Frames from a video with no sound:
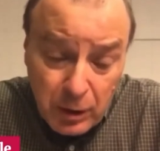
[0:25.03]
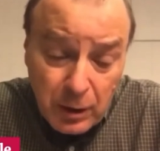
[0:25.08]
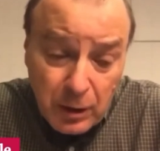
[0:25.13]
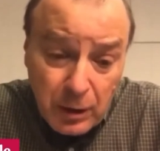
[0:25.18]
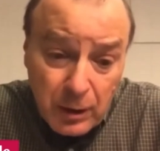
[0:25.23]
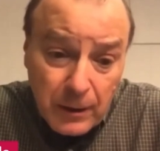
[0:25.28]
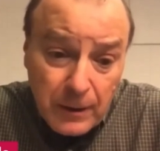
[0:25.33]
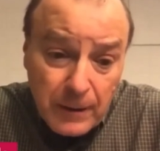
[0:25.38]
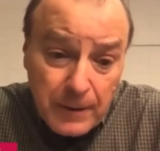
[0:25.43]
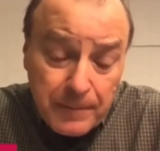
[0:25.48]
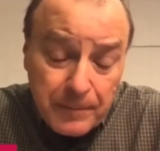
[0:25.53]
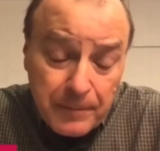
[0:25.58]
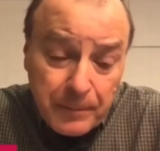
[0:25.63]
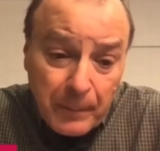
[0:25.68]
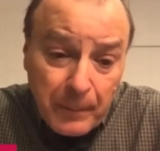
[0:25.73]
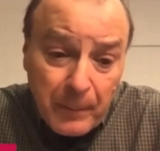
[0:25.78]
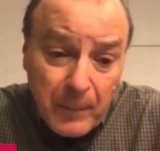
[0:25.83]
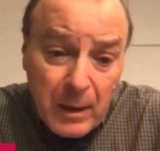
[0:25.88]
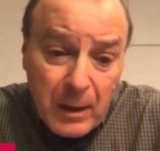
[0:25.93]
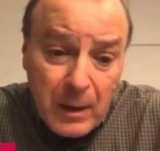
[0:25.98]

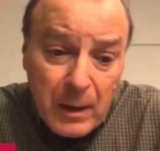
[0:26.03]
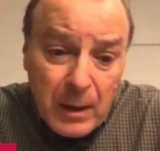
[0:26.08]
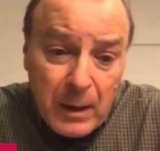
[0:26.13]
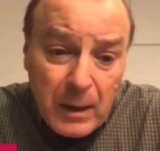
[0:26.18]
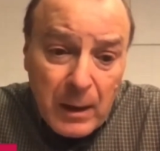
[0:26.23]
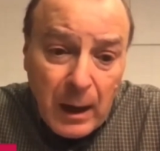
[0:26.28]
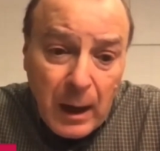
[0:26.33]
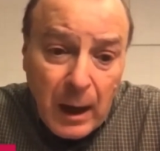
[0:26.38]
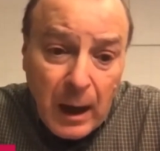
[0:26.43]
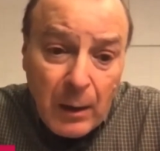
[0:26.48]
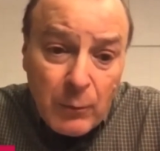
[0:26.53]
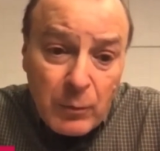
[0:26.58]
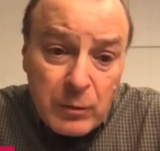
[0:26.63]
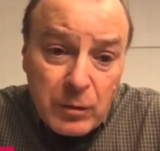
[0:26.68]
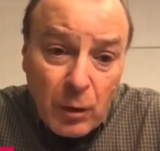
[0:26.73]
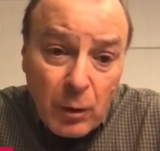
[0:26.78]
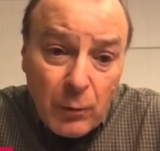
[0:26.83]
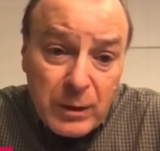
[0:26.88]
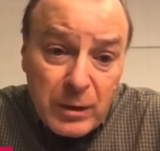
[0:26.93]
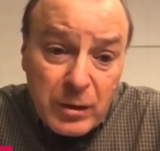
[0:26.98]
I was
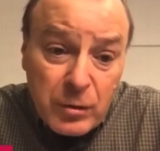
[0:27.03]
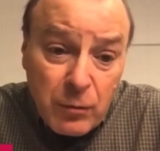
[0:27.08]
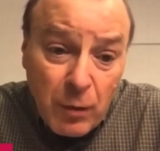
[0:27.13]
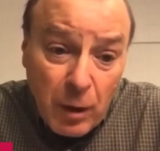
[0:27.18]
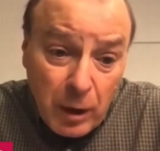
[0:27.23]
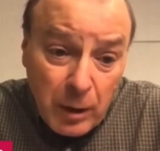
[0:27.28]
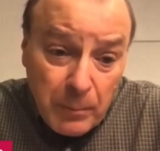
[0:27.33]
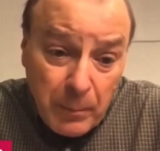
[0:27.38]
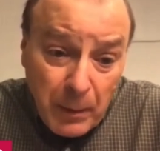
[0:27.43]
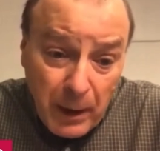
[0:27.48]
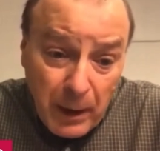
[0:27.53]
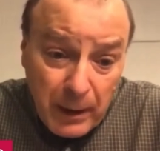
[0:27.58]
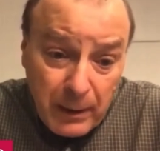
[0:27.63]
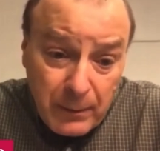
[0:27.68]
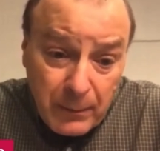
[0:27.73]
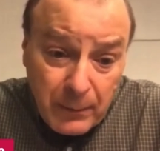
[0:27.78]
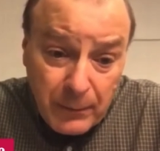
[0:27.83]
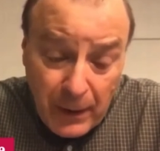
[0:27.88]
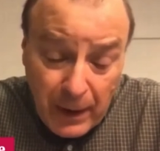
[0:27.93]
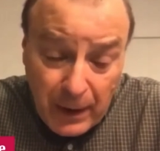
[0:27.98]
always struck by the
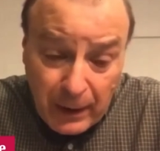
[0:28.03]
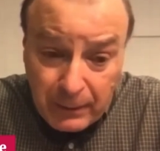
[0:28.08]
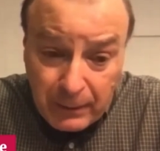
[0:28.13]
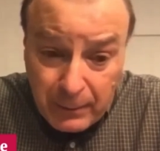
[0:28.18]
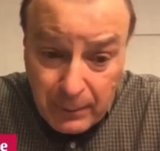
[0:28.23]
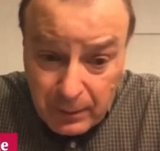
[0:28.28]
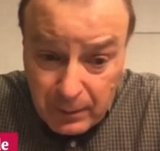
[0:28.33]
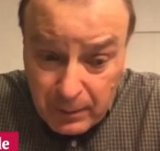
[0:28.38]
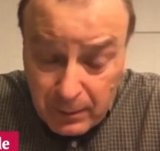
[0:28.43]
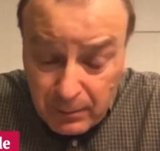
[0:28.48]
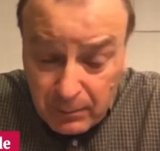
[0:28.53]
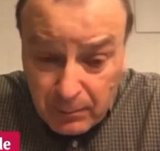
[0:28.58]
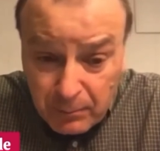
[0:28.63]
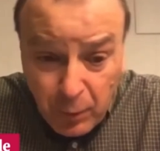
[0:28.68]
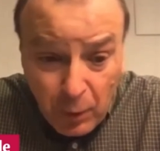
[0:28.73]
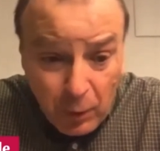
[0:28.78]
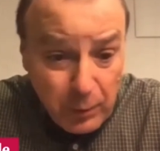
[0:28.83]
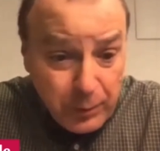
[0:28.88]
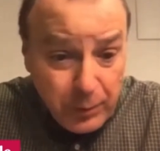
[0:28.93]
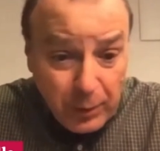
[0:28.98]
fact that
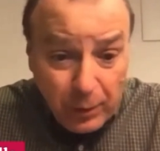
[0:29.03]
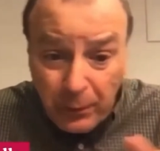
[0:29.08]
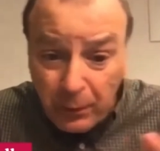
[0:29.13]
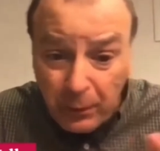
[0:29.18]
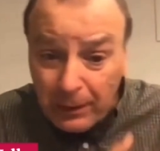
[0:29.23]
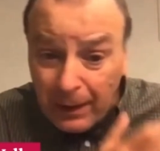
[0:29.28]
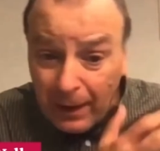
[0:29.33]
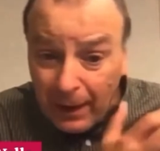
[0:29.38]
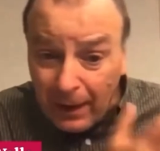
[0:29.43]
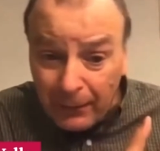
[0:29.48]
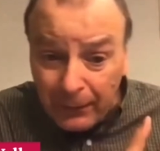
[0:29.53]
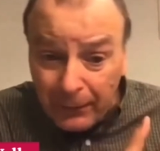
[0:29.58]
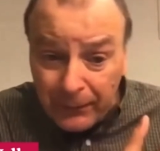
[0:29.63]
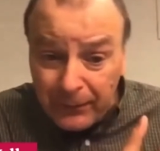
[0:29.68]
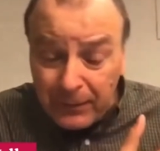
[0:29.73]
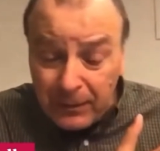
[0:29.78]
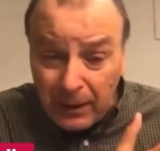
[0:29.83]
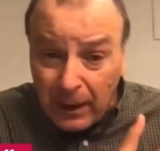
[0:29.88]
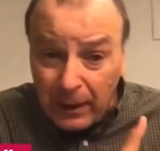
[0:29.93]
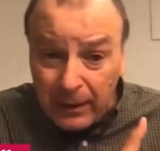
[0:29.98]
both on the
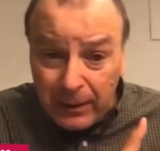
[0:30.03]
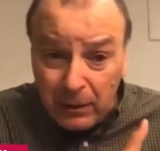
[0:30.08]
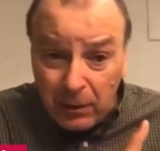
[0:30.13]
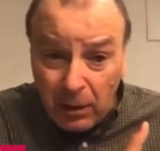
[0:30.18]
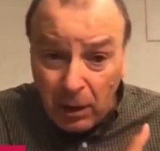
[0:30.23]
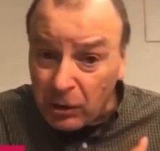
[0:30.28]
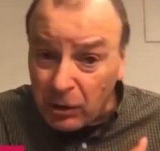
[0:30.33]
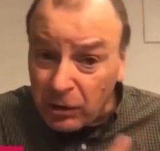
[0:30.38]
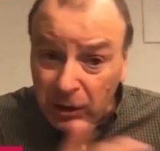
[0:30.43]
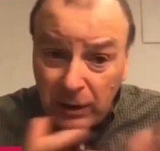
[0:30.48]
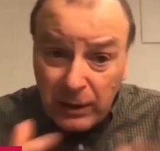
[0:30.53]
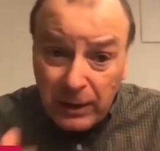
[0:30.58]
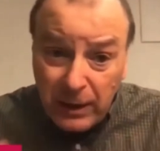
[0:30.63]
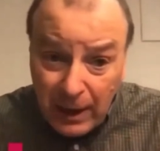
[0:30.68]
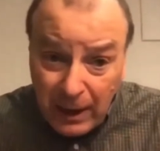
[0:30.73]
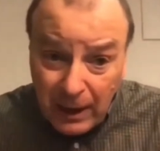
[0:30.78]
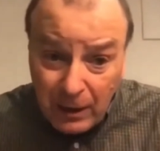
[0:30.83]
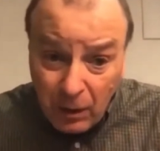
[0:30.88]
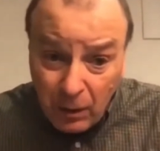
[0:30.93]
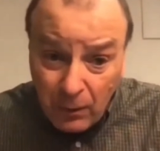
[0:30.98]
left ideologically
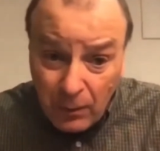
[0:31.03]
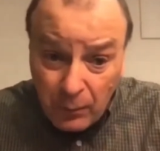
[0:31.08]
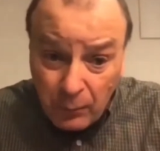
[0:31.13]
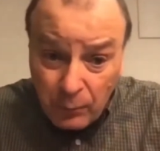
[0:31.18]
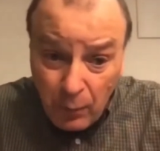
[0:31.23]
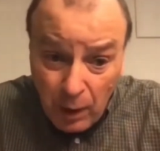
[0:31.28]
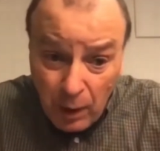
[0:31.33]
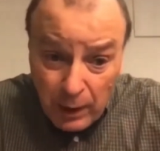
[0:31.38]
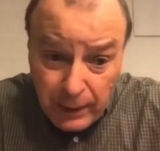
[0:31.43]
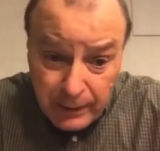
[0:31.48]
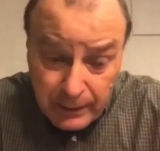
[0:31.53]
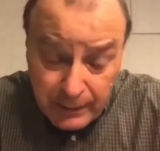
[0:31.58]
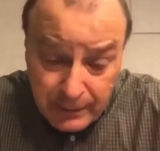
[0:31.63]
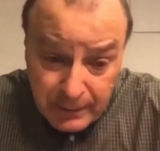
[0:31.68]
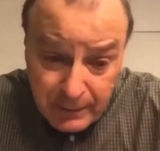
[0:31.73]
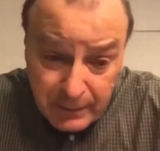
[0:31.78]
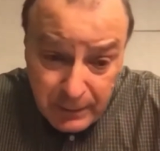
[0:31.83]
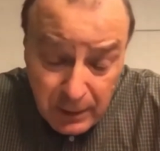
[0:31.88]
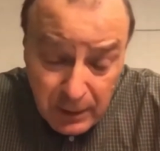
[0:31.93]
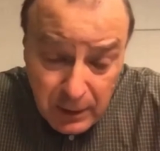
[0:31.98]
and on the right,
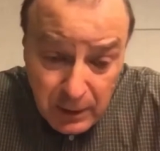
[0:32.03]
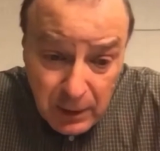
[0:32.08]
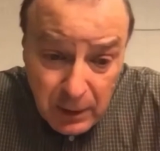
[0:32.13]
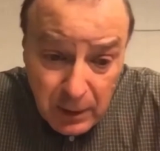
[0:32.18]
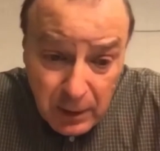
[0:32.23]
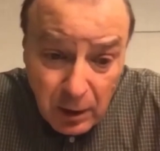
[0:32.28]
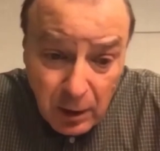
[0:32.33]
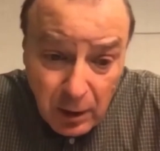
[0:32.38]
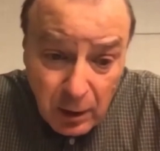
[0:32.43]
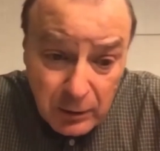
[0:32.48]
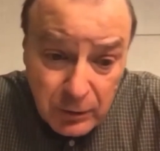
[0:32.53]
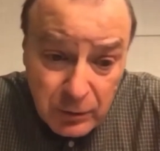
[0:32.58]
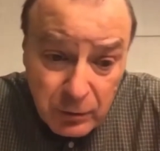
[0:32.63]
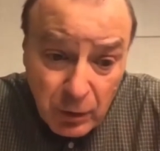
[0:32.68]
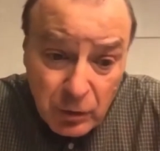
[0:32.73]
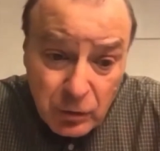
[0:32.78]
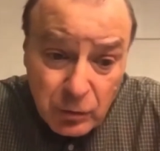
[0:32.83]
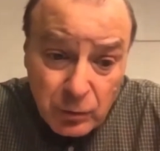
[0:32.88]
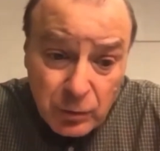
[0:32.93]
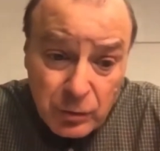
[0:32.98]

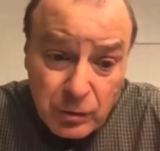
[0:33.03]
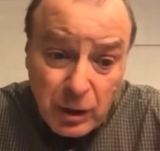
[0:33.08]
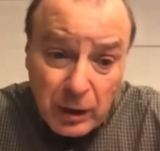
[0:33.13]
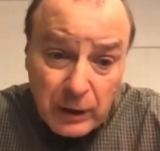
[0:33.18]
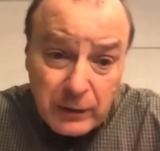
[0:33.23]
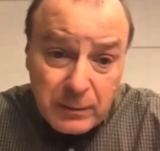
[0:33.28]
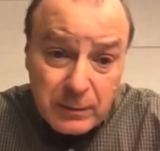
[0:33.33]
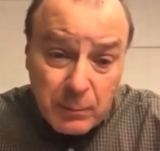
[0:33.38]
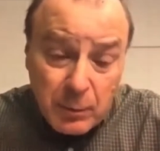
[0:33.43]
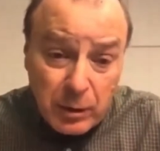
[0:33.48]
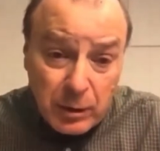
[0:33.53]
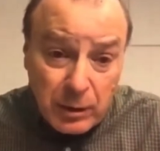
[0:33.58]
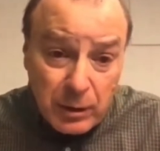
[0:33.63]
structural adjustment